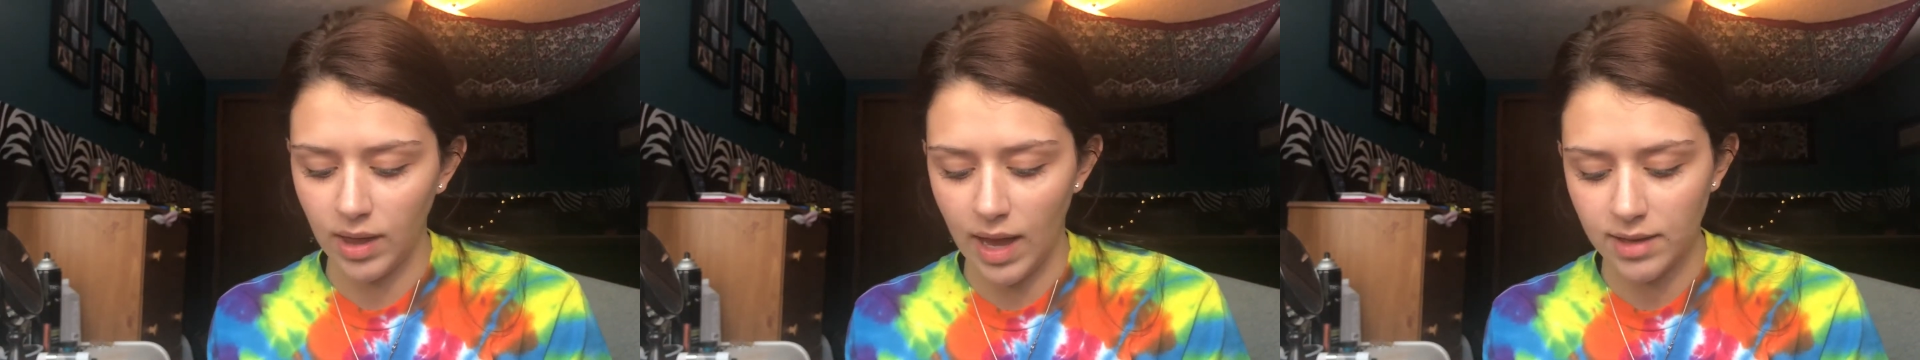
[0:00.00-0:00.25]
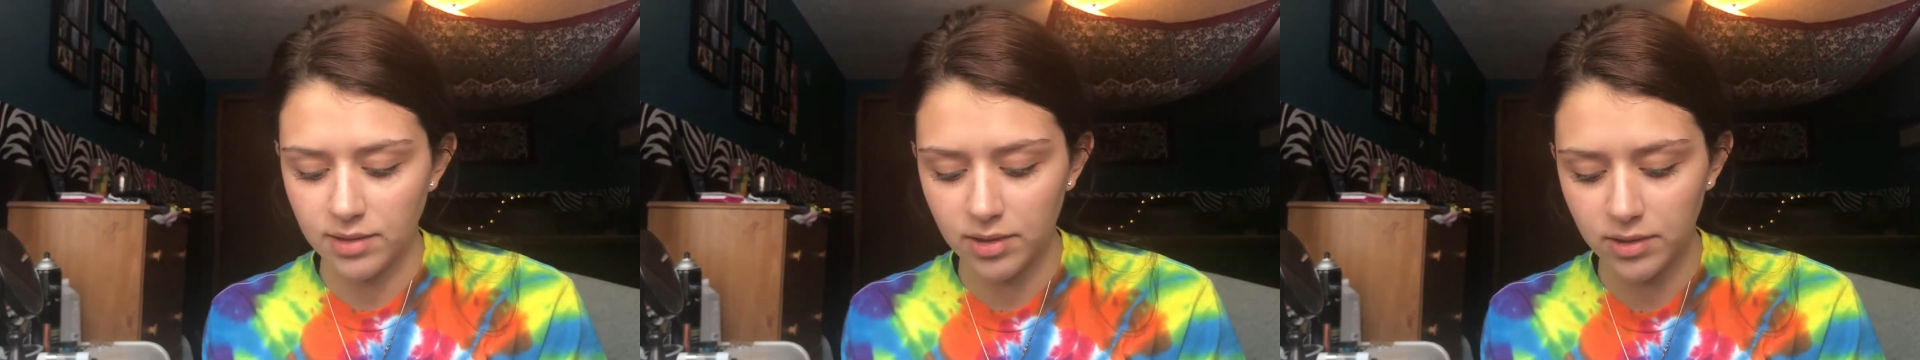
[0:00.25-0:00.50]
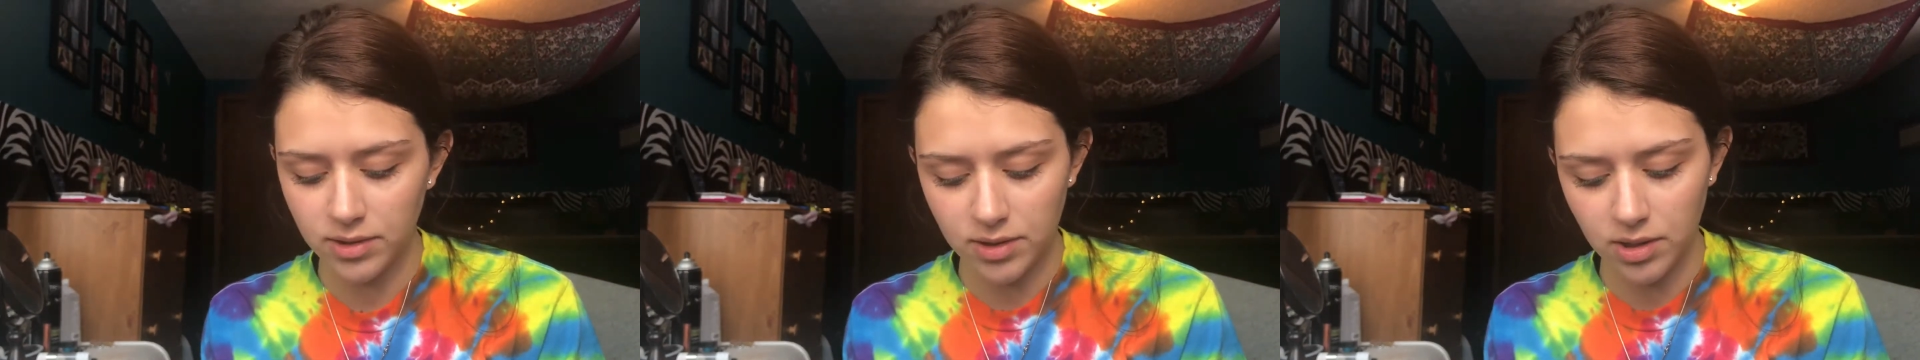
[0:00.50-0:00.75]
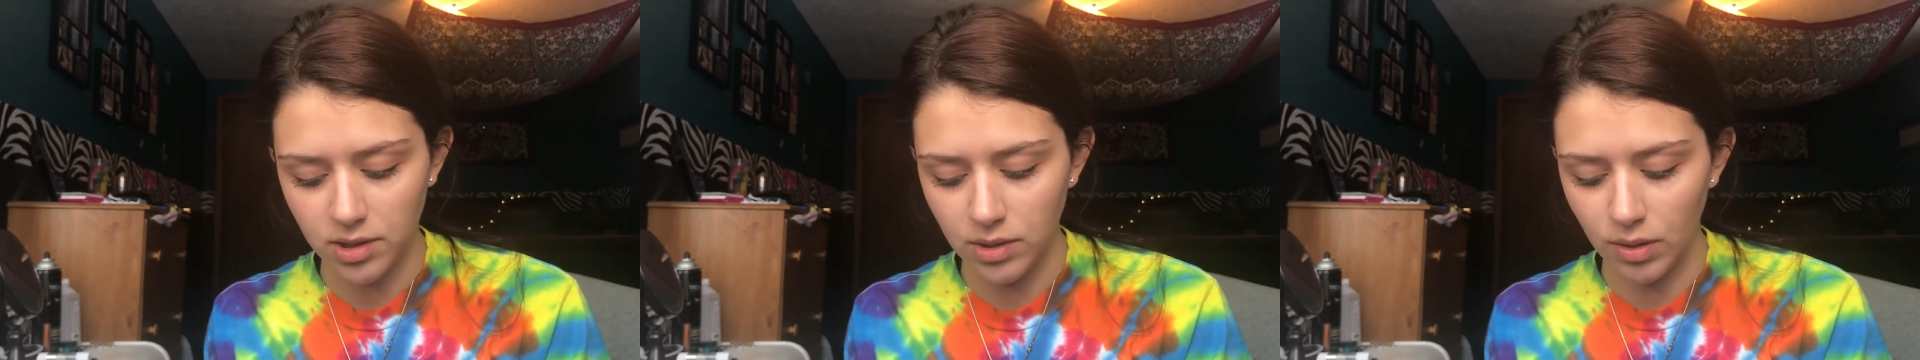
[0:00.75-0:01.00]
Essence
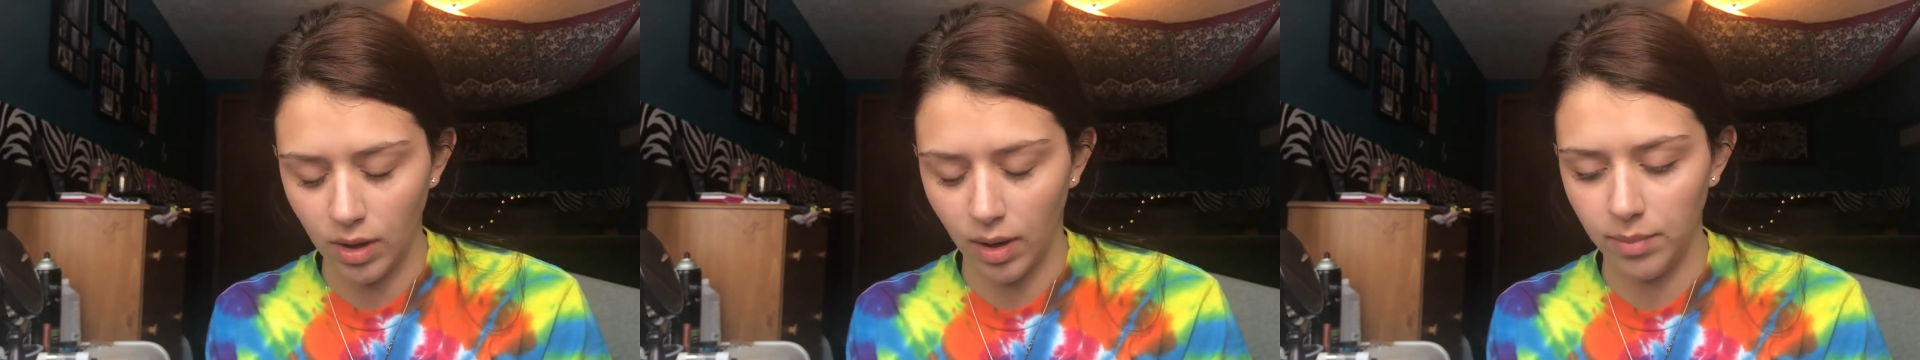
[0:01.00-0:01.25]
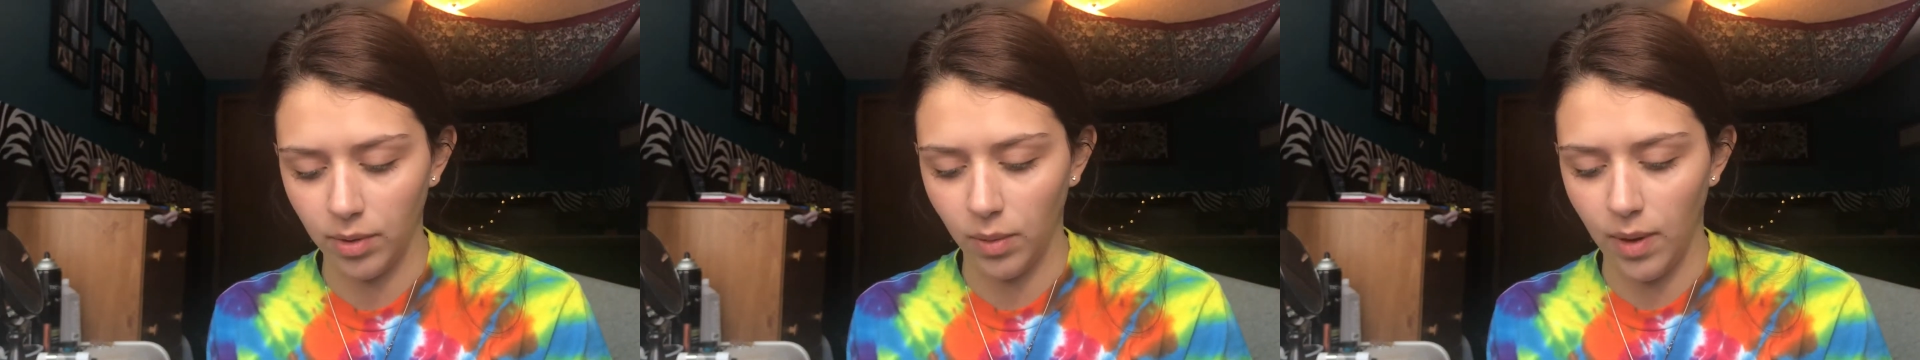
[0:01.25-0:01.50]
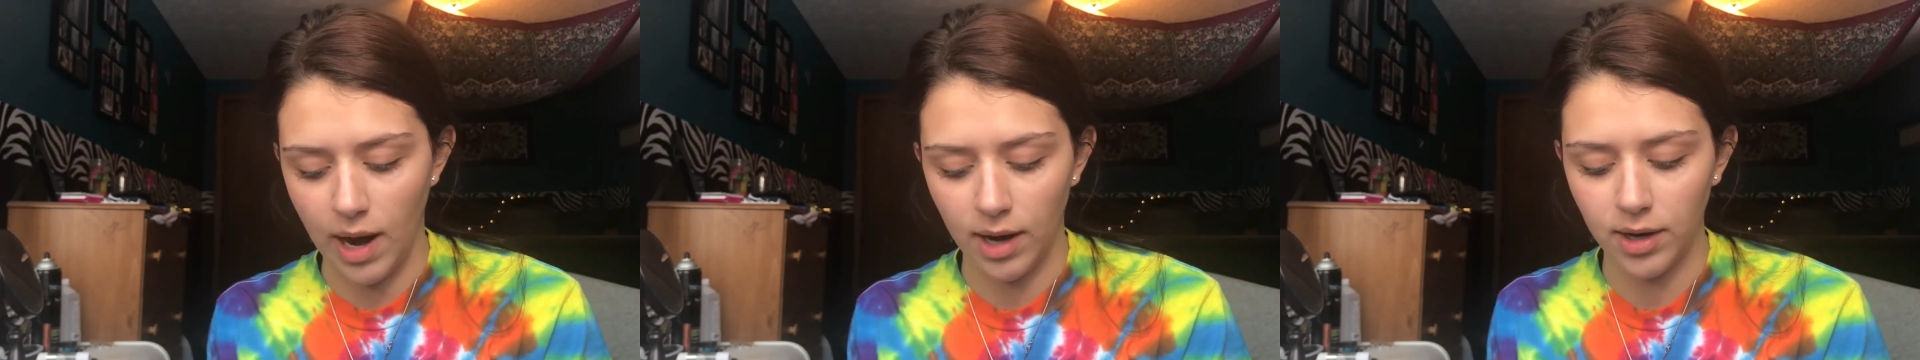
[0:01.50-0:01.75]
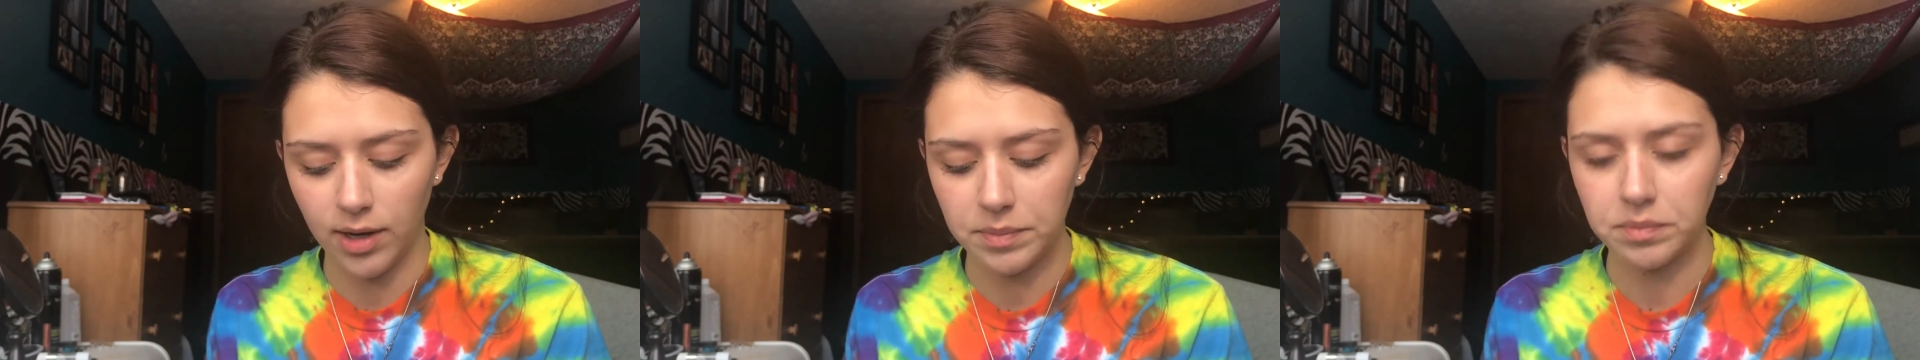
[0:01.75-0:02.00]
cucumber
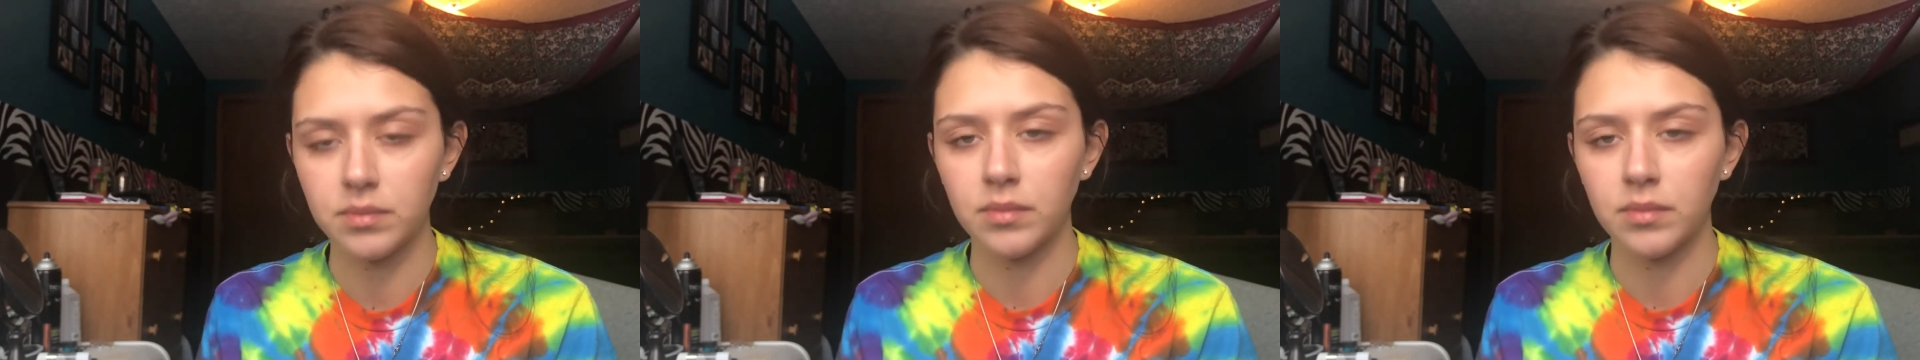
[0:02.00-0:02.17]
water,